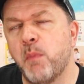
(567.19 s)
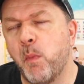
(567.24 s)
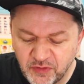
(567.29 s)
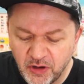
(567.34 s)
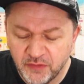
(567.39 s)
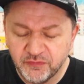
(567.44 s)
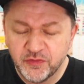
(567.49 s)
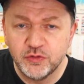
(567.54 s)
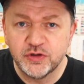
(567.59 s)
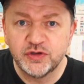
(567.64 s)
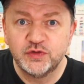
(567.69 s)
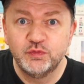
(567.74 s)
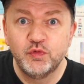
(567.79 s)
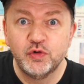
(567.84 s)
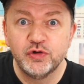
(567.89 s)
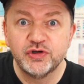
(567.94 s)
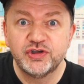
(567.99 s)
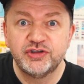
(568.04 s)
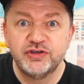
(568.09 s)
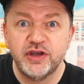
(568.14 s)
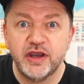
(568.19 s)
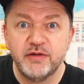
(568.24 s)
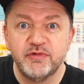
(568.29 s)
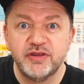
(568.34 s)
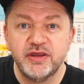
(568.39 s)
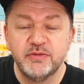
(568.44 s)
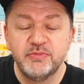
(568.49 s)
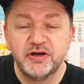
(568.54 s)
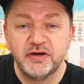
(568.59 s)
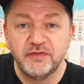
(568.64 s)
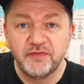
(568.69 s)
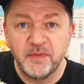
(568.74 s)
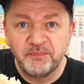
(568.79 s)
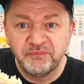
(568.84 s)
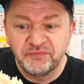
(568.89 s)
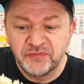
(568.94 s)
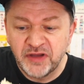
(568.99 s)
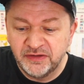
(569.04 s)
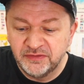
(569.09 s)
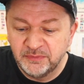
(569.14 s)
Of course, washed down with a bit of
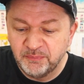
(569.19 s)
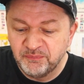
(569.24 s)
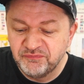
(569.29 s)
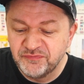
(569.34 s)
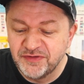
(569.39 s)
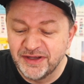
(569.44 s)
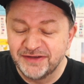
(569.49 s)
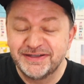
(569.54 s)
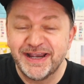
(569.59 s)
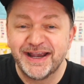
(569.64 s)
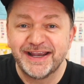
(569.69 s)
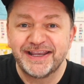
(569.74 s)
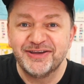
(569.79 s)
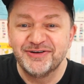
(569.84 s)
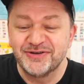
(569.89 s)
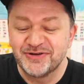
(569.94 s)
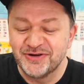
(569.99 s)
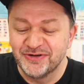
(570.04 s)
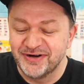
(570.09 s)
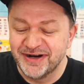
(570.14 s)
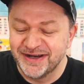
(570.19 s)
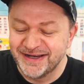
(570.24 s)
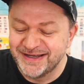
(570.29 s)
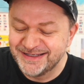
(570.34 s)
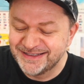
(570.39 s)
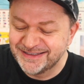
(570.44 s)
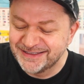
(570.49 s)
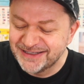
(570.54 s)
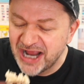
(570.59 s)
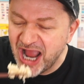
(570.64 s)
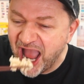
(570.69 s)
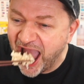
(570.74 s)
takenoko rice.